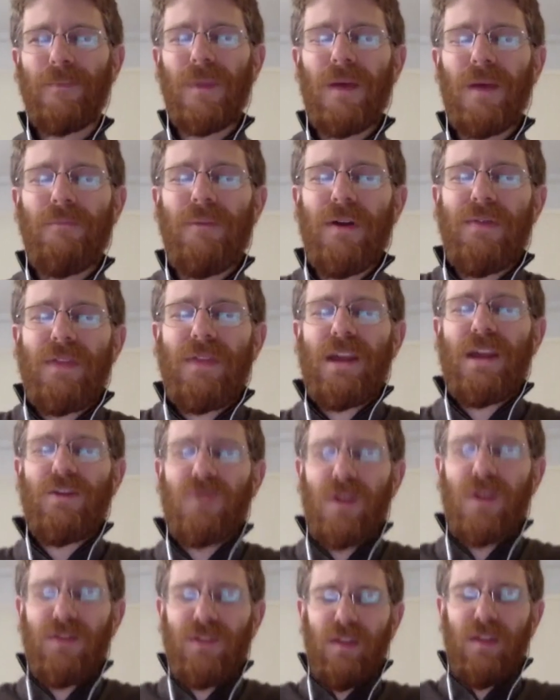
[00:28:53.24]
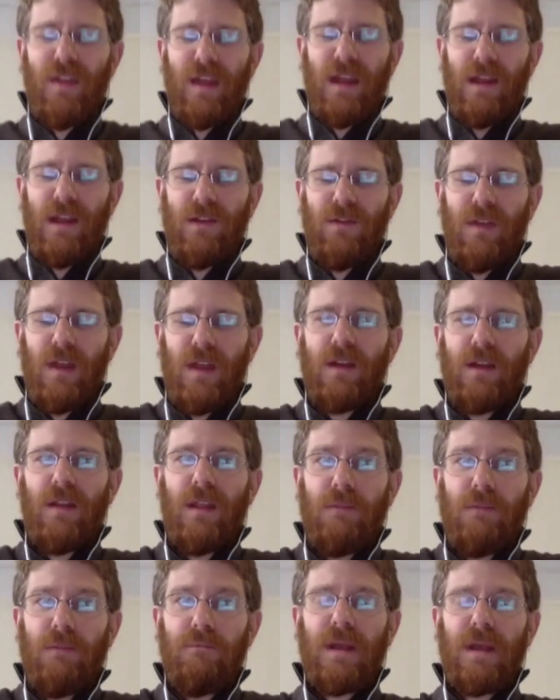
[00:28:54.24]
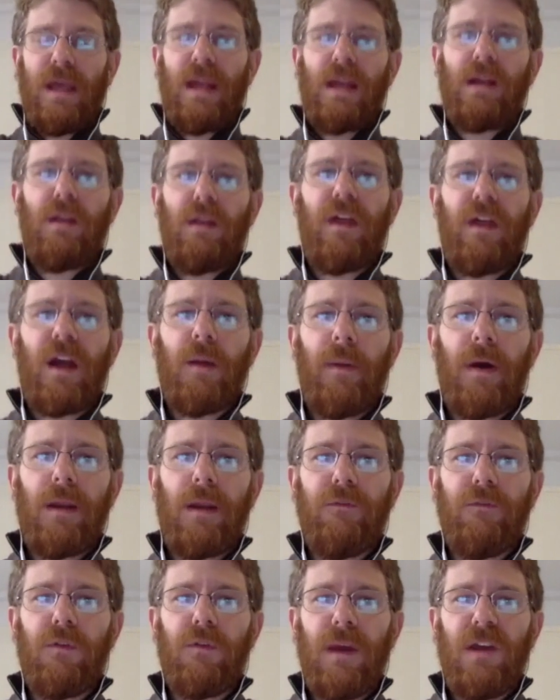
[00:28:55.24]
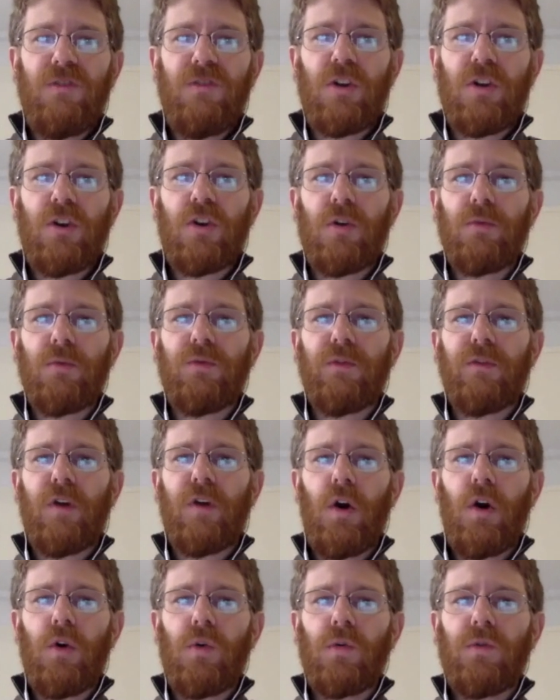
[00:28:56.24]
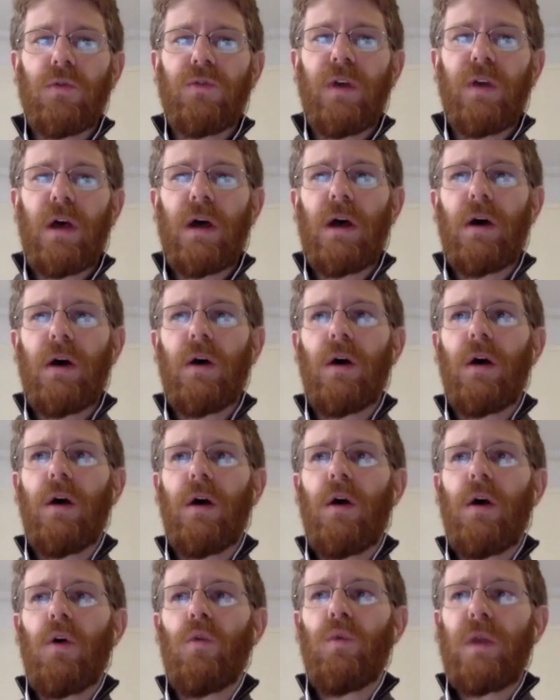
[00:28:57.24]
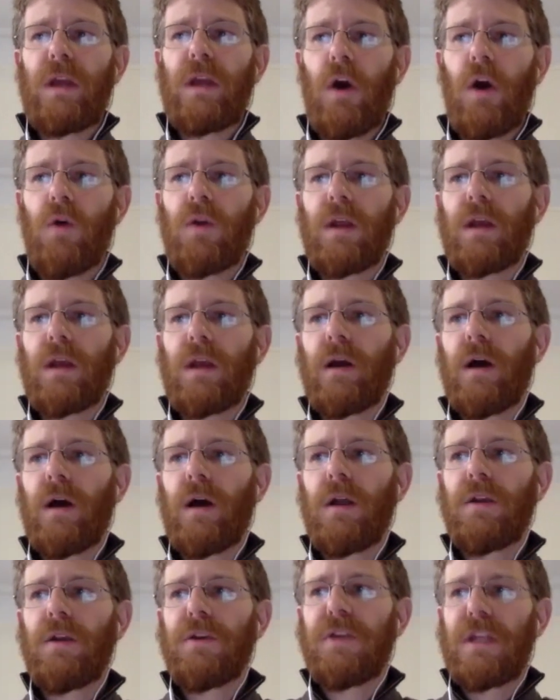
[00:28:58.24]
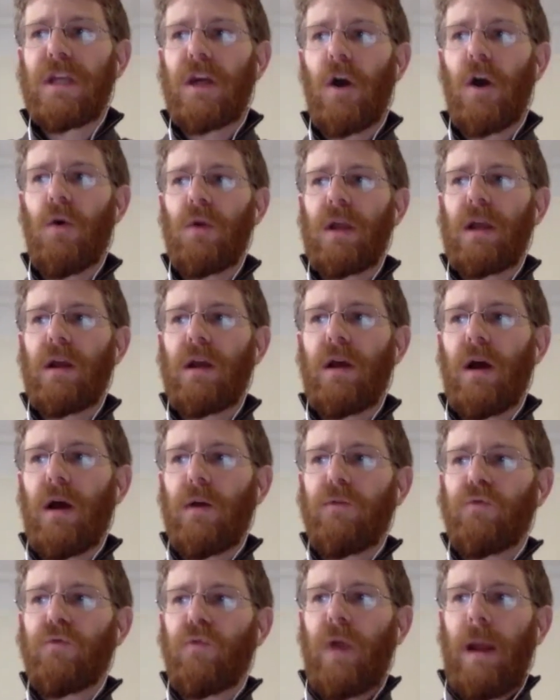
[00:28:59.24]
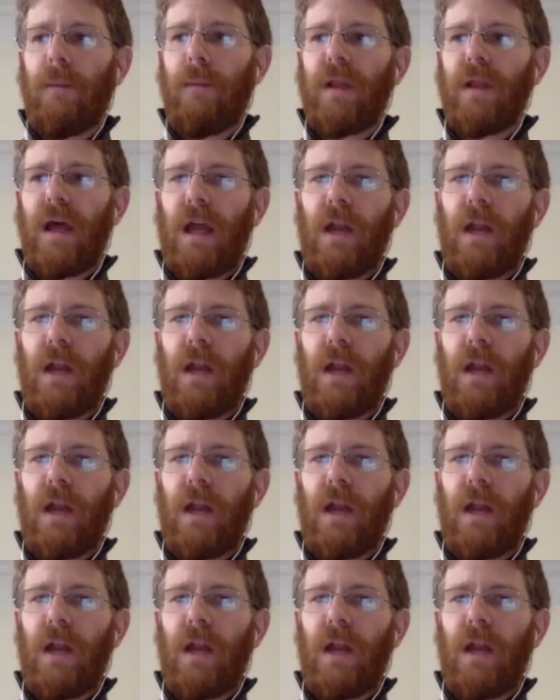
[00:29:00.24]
but the interesting thing is that beginning to think about information in terms of codes, recoding, decoding, scrambling and